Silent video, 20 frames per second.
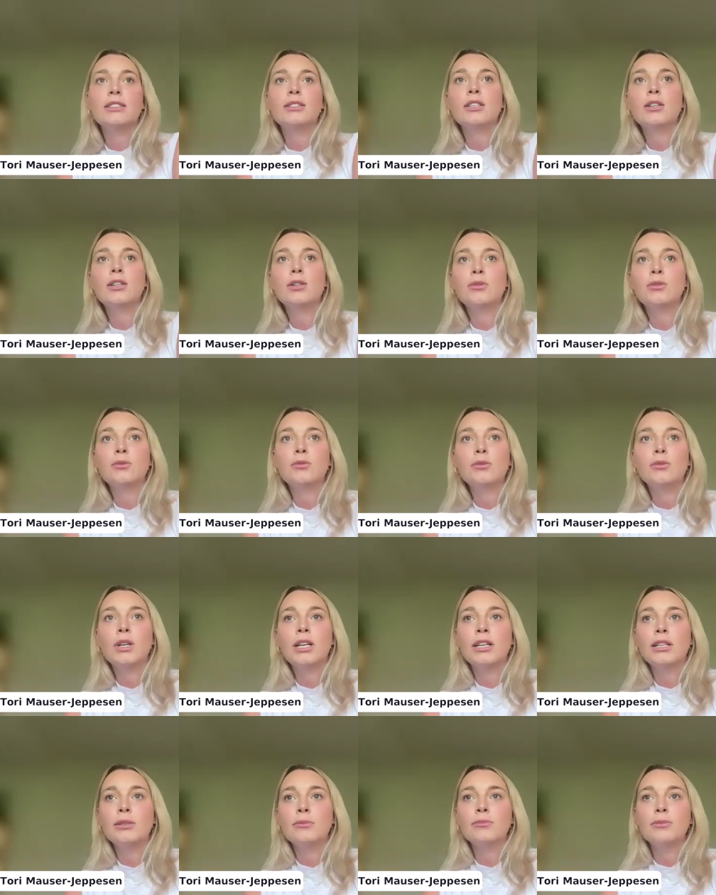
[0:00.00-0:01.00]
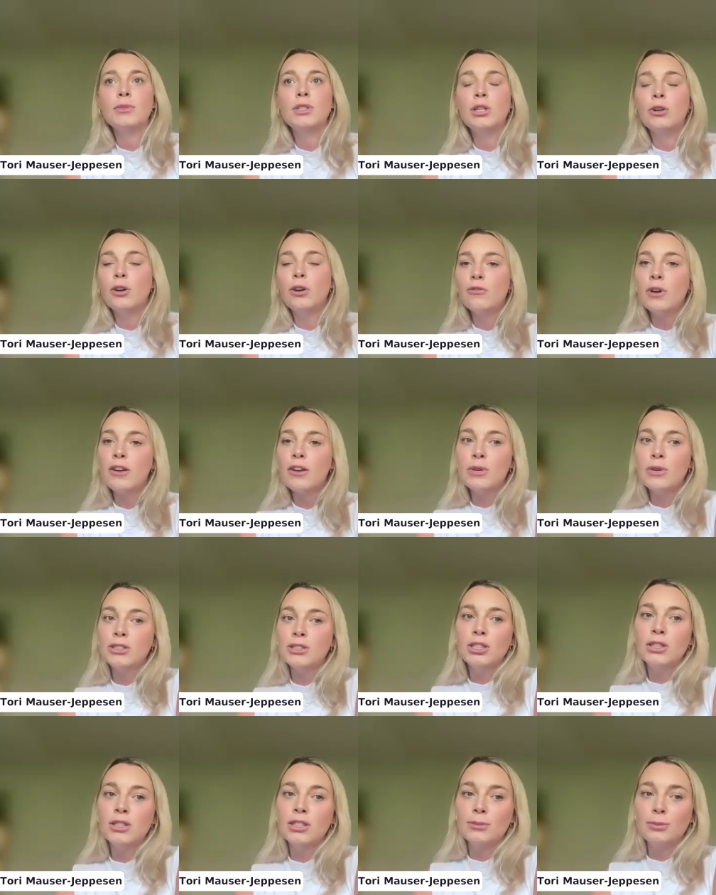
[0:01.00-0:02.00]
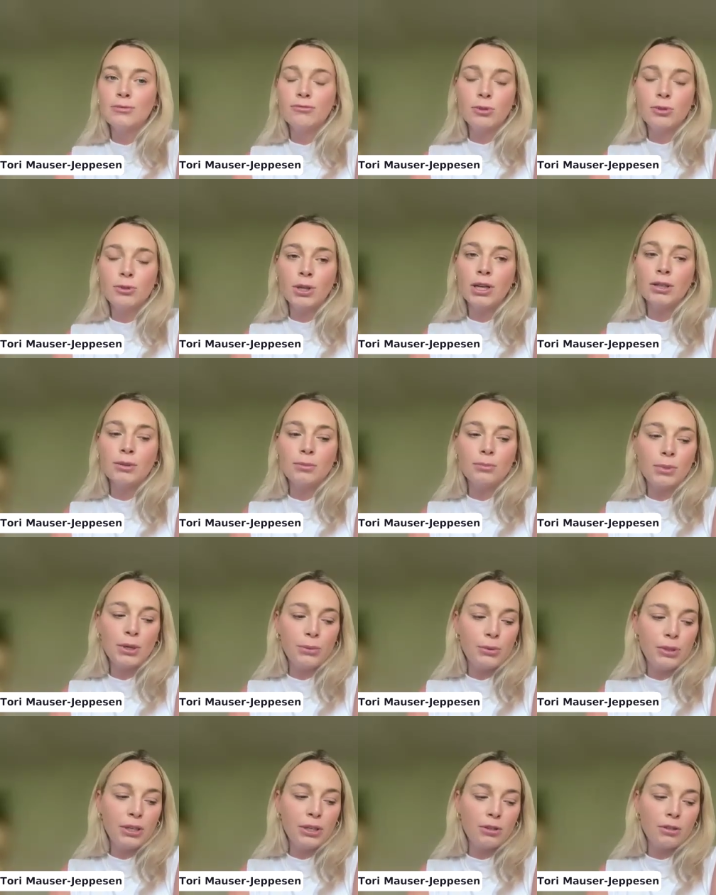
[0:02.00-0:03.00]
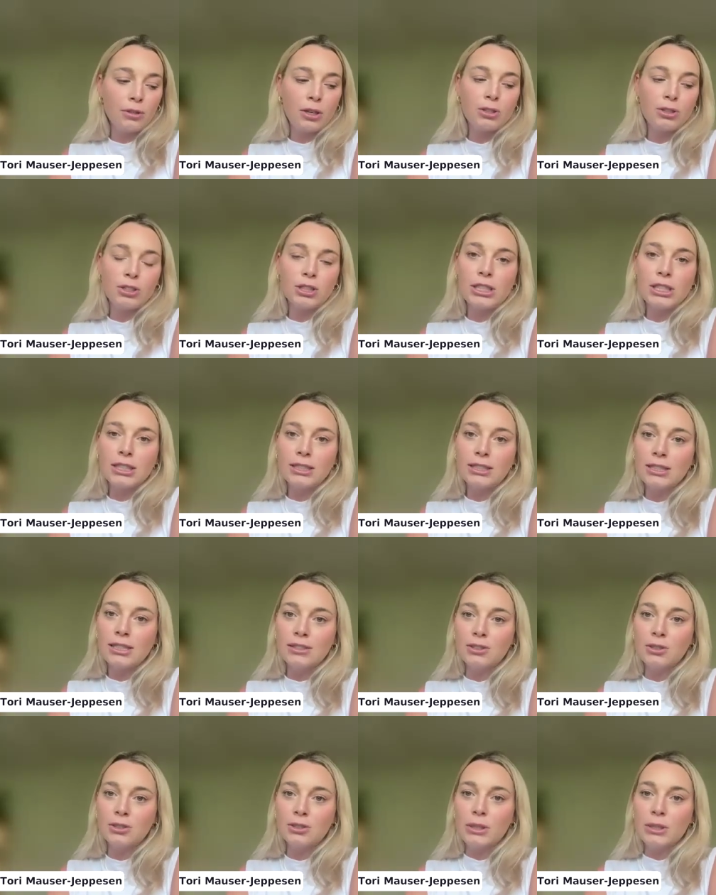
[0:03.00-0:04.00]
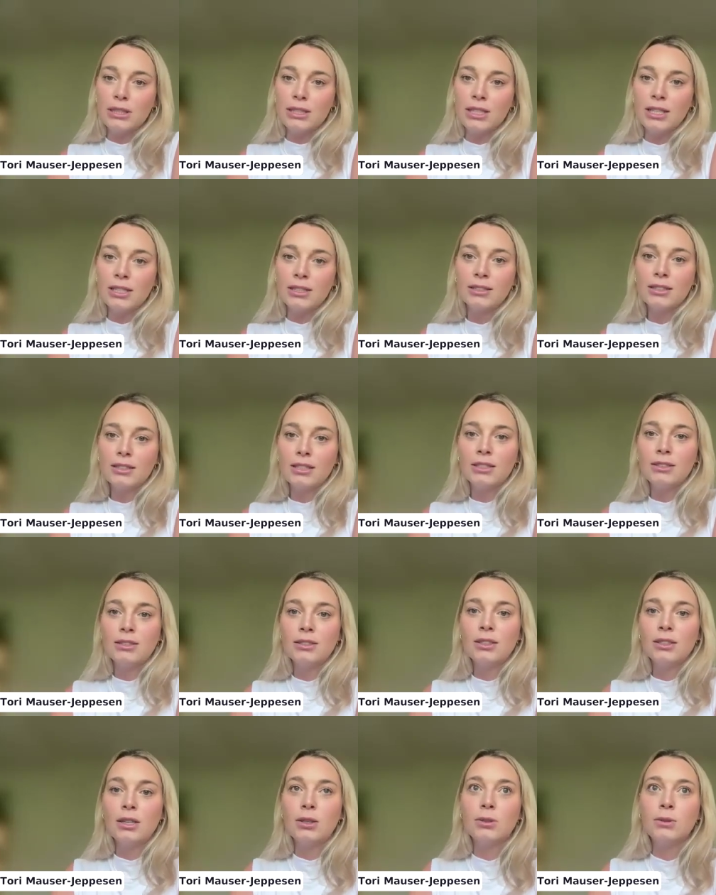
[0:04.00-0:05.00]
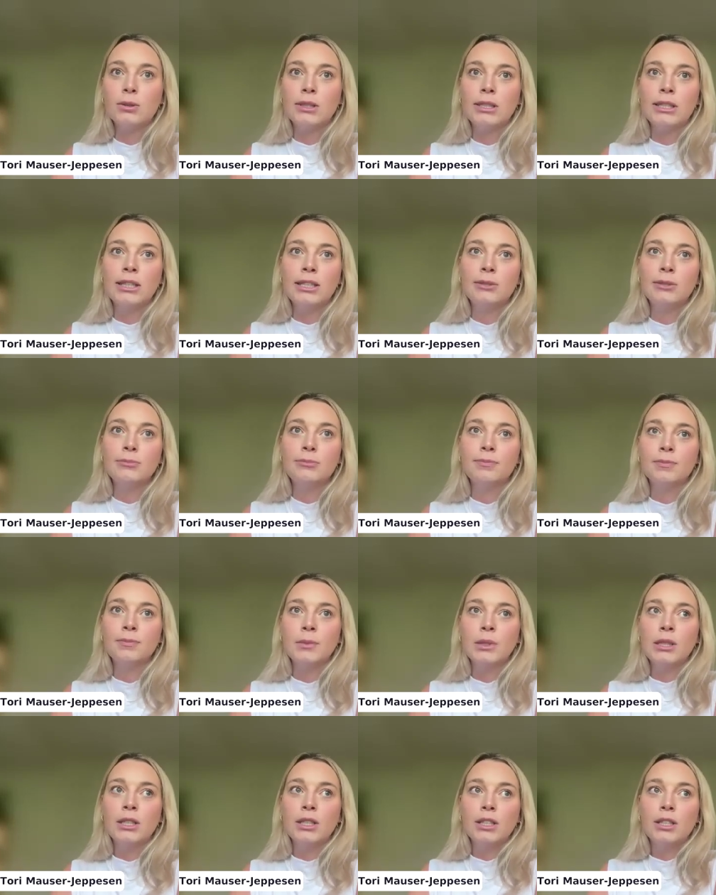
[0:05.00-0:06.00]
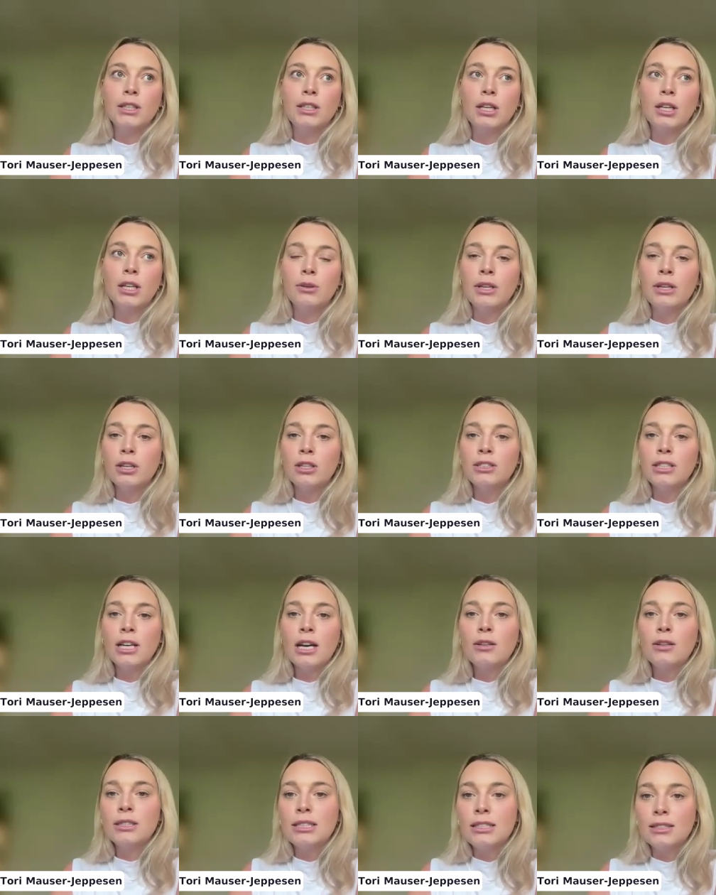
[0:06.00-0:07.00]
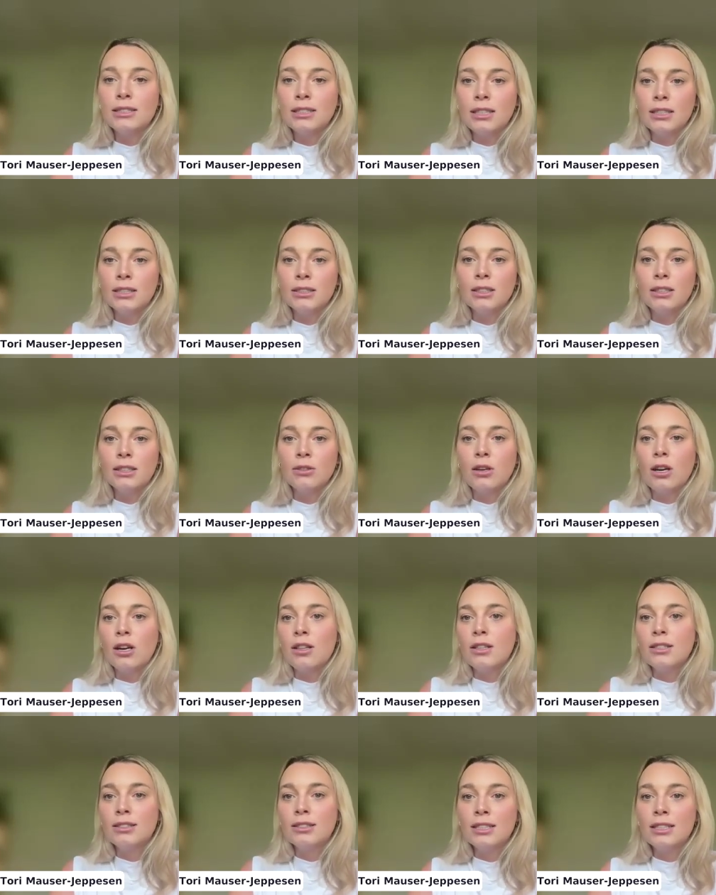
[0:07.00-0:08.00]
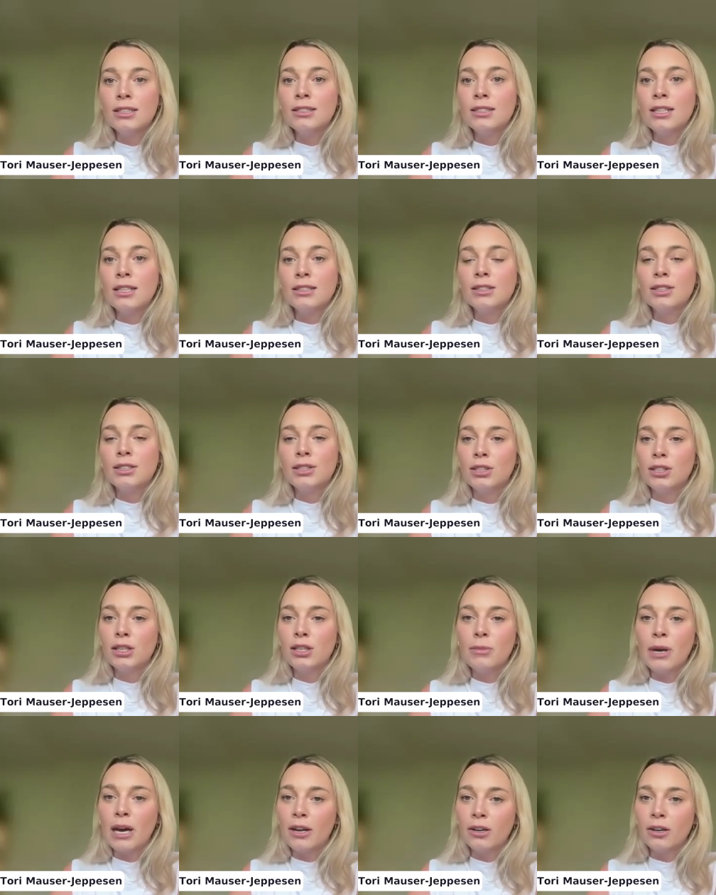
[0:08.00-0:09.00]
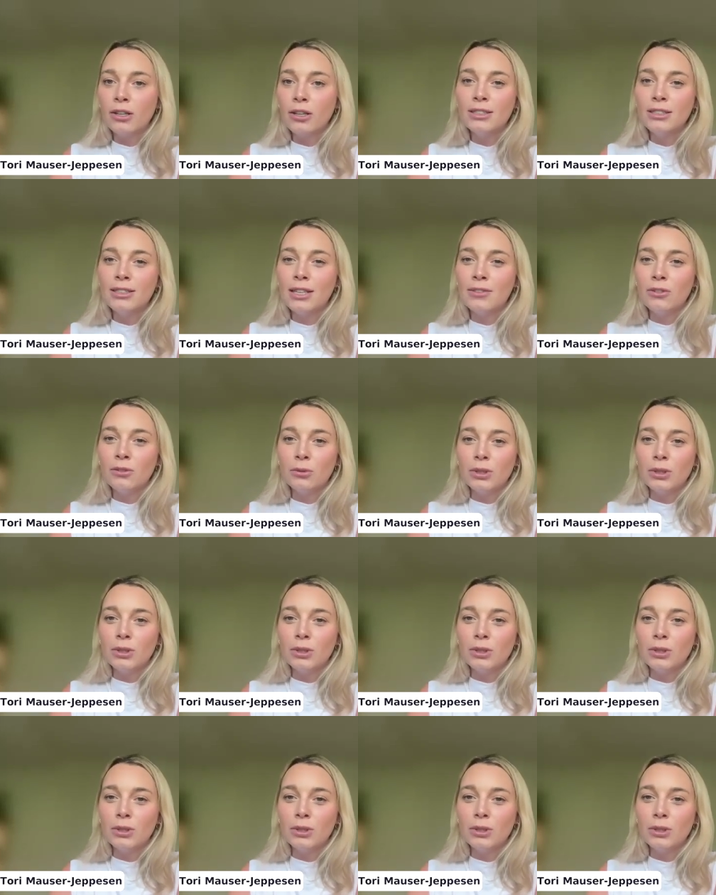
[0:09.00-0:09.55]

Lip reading: yeah. So, I've mentioned this before, but we are largely a seasonal business. And so, in our down season, a lot of this didn't necessarily matter, and it